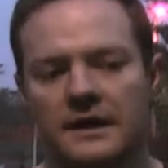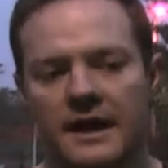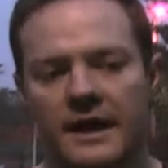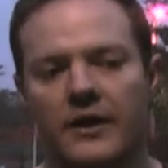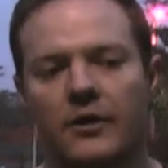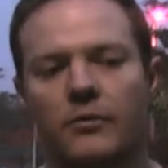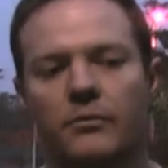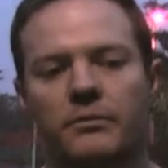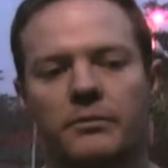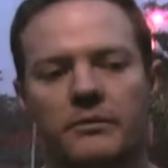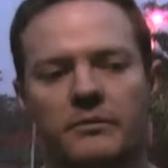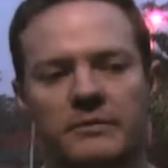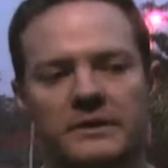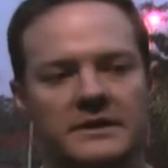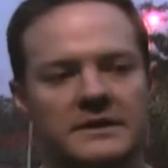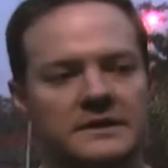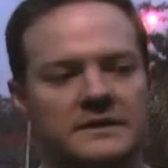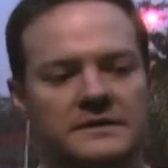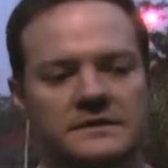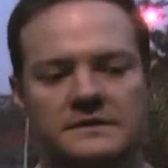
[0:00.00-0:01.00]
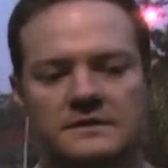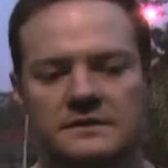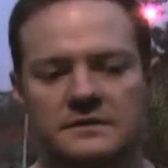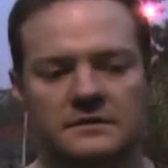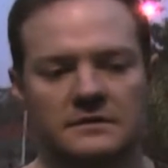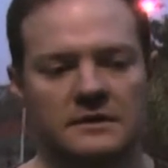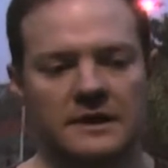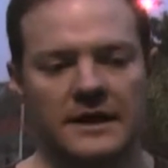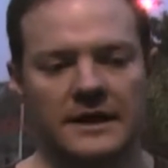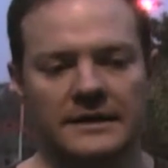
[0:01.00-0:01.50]
help because
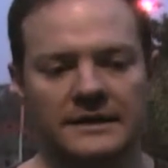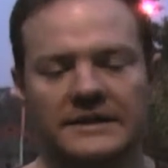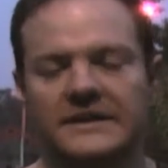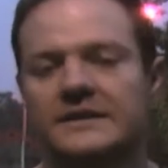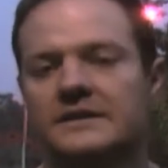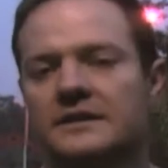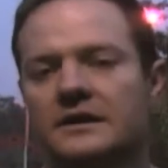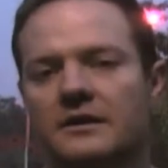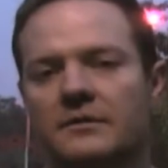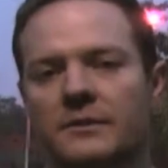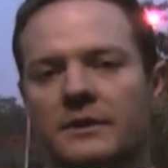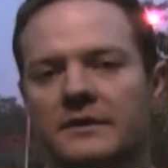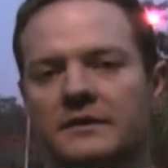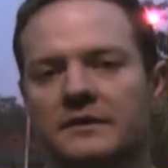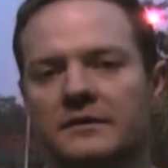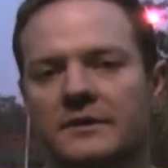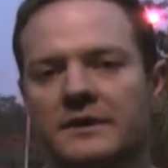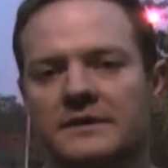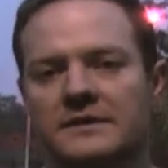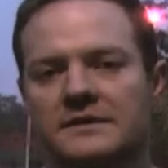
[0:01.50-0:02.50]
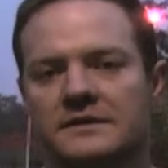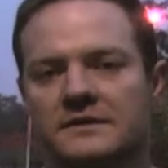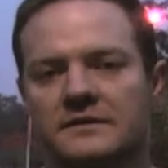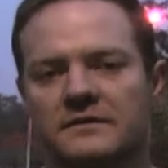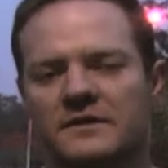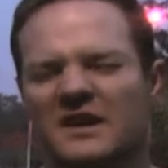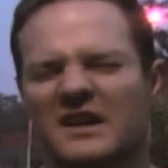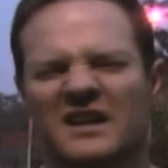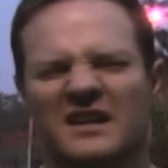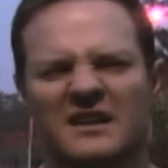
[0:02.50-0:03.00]
at least on a monthly basis,
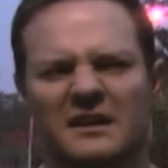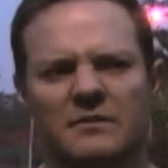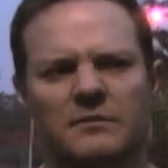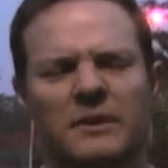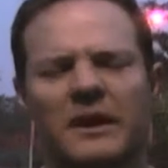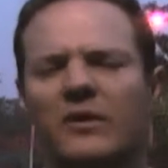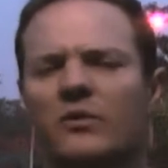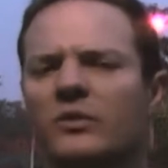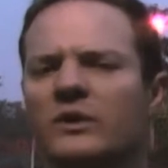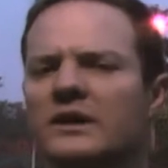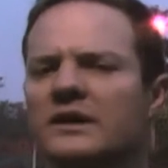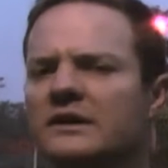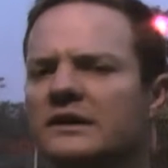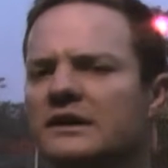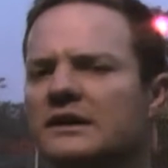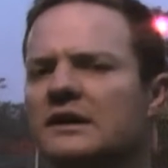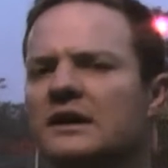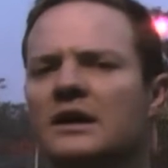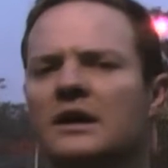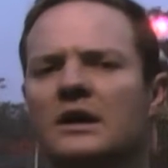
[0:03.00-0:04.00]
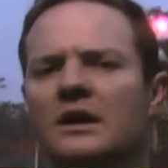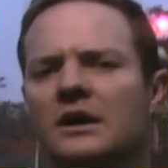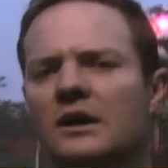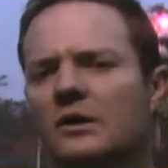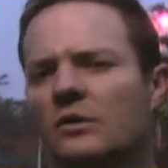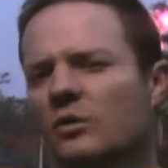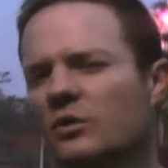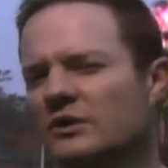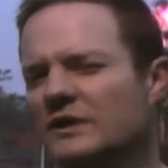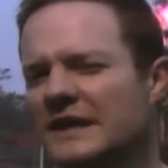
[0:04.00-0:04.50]
if not, I think bi-weekly,
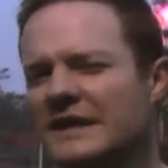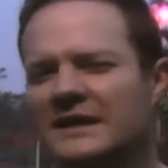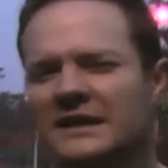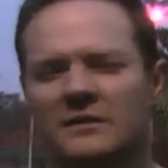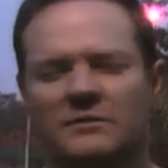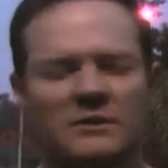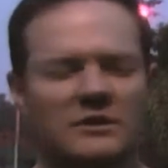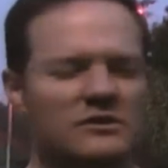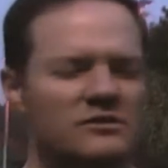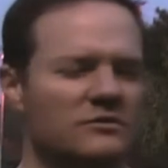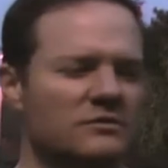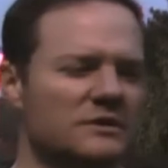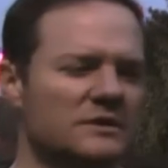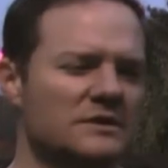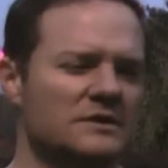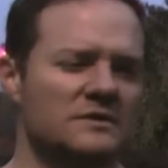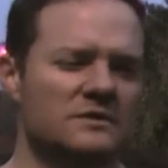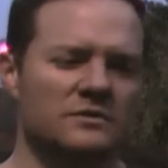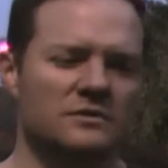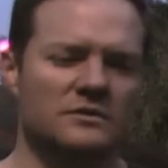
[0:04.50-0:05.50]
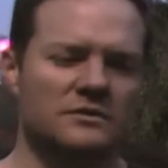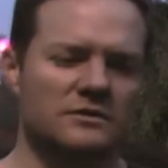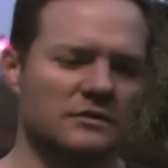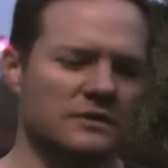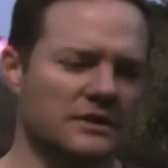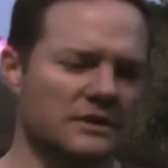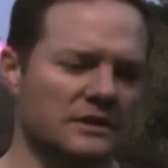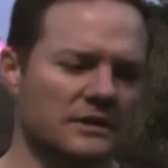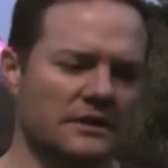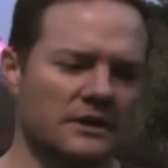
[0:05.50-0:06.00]
we're taking measurements, we're
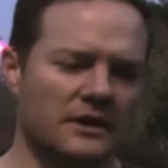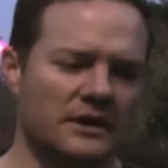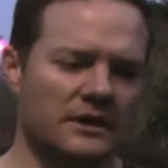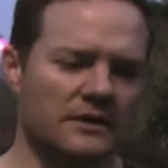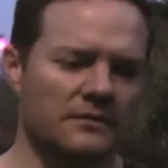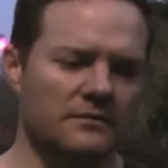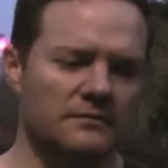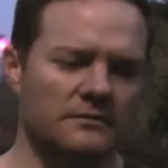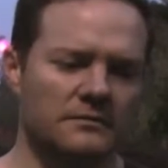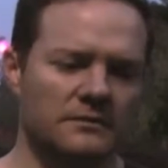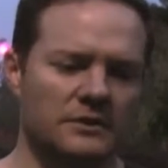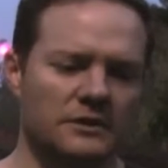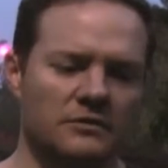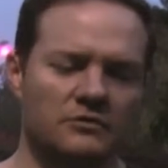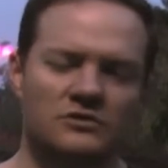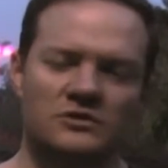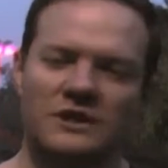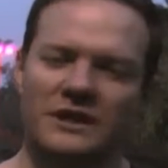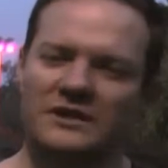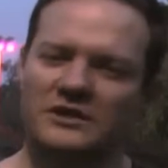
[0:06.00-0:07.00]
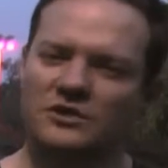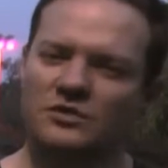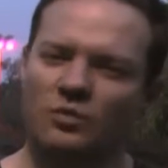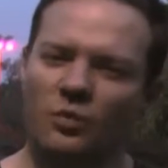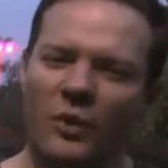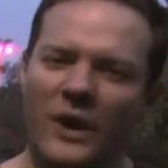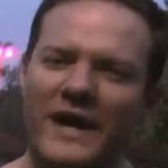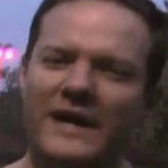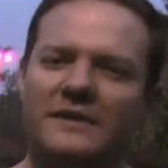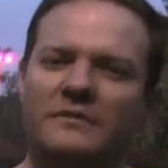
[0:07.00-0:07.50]
doing, um, you know, not just
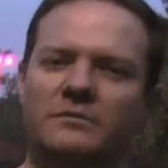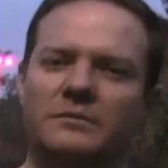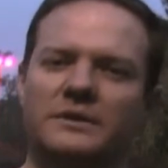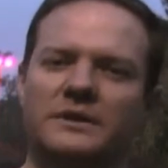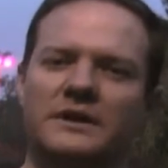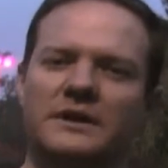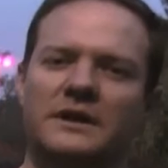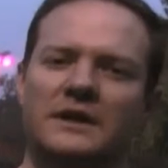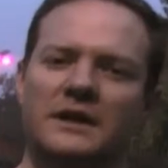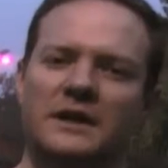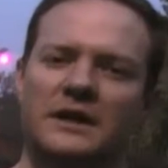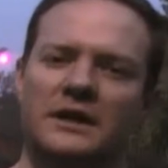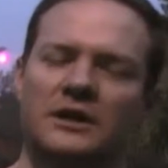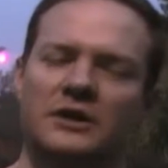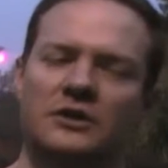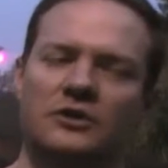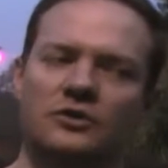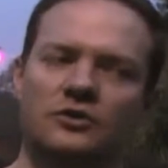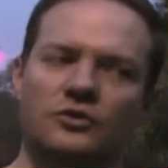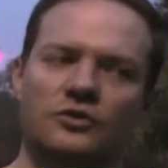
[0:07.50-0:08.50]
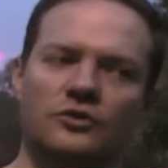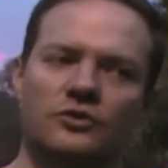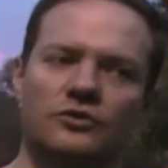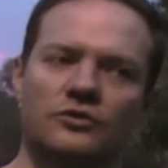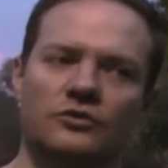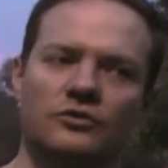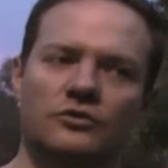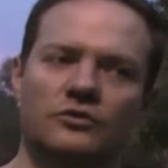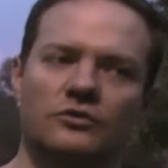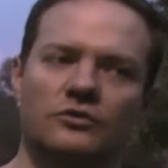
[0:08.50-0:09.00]
weight, but you're,
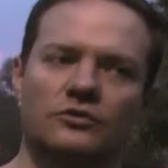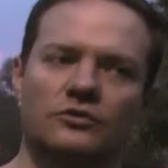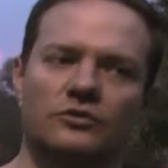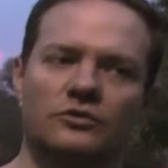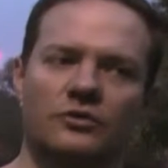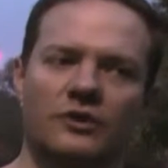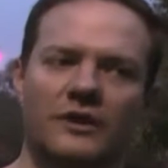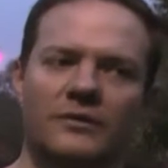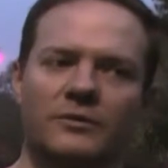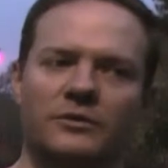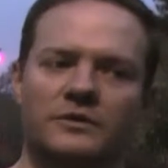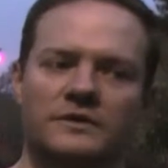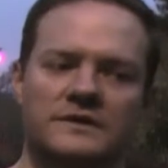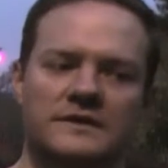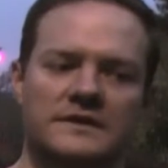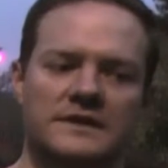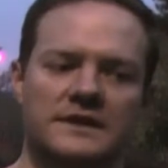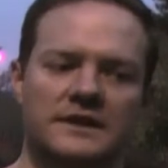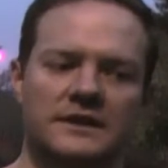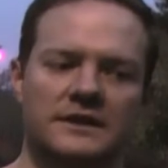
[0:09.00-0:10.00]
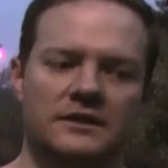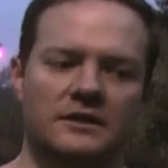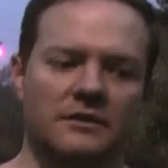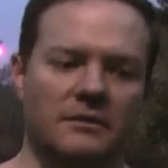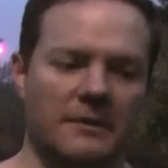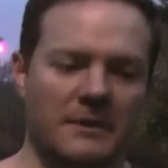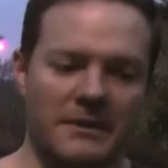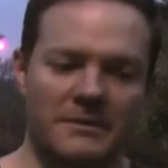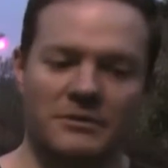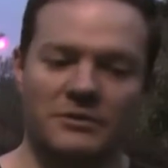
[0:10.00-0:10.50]
you're able to see, you know,
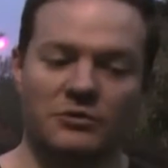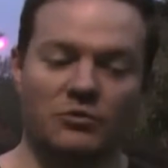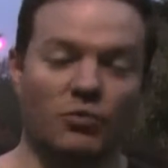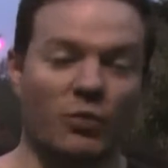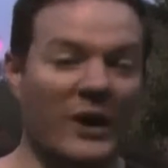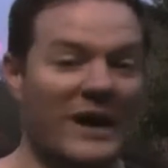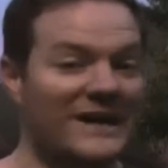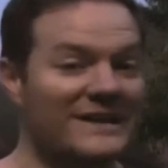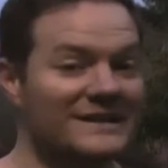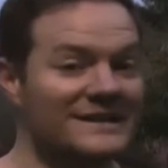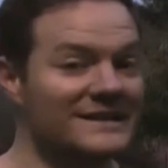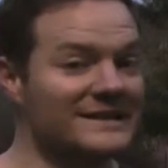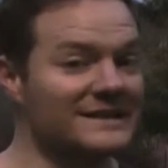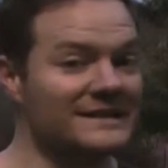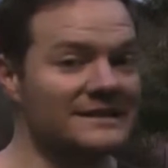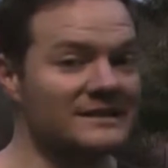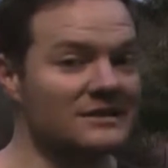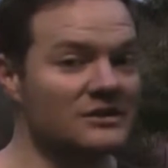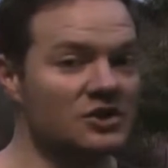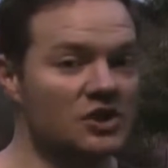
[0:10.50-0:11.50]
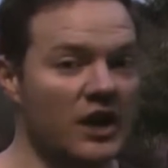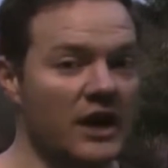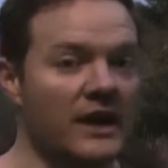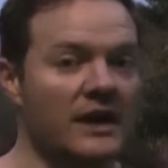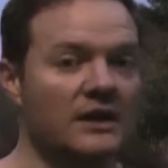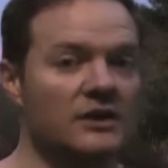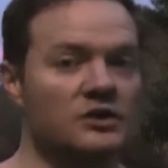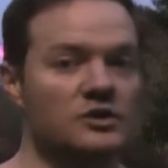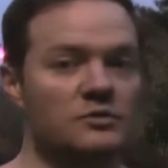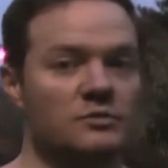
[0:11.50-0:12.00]
maybe your weight didn't
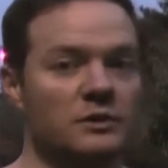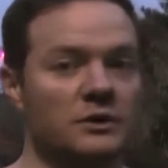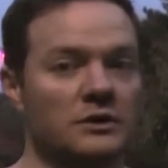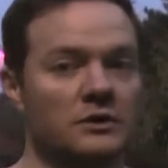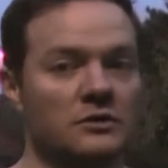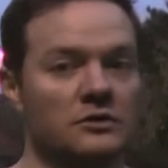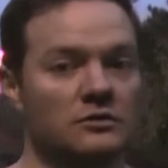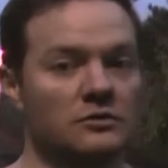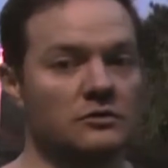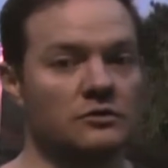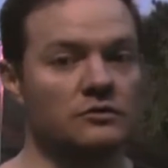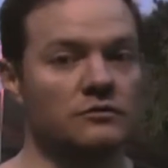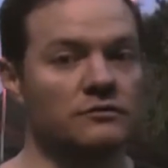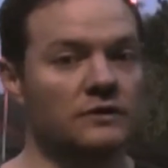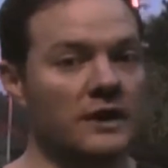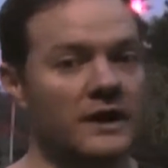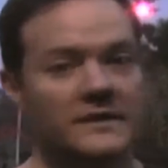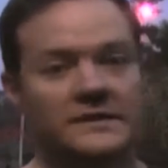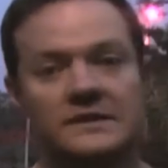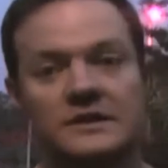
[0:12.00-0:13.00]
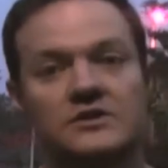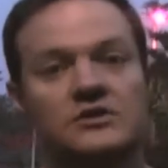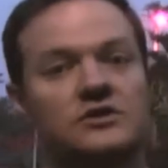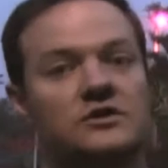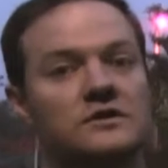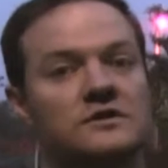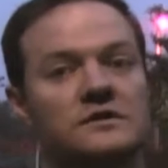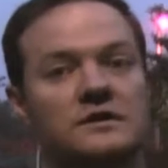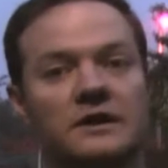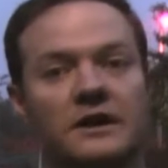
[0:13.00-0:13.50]
change, but you've lost
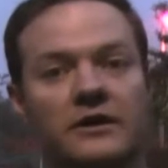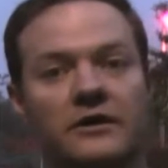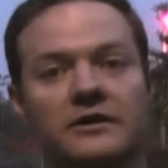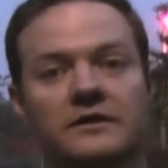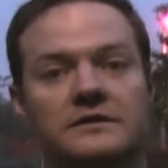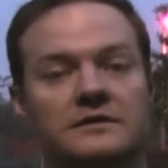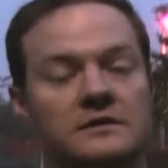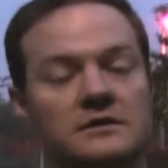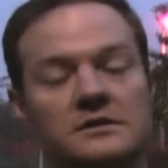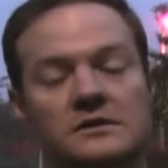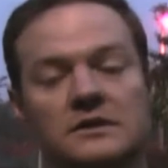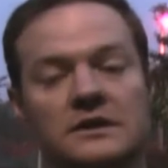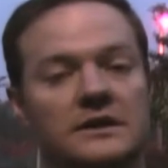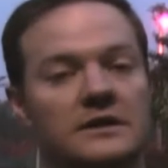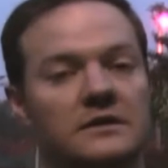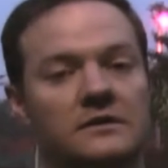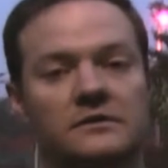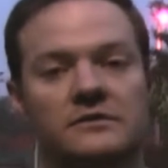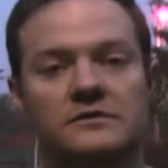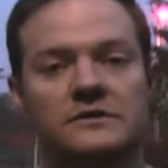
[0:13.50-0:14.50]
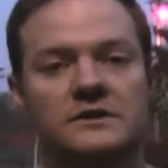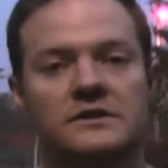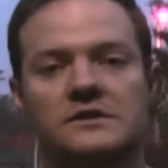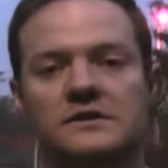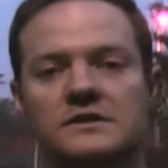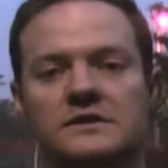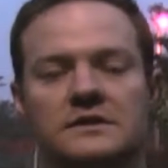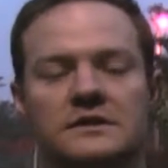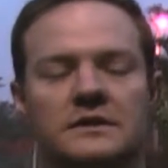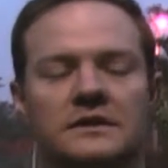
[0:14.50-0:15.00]
inches in areas that you needed to lose
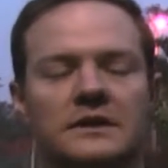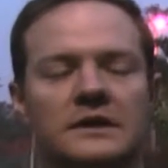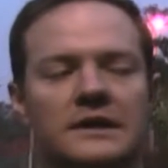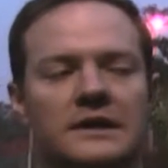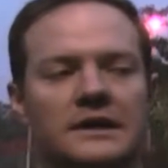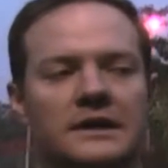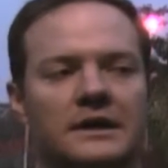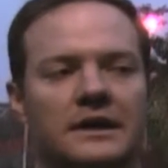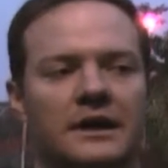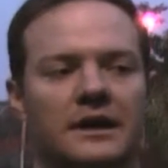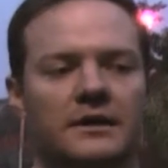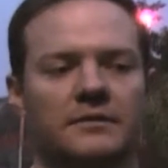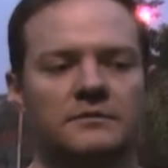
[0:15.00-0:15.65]
inches in.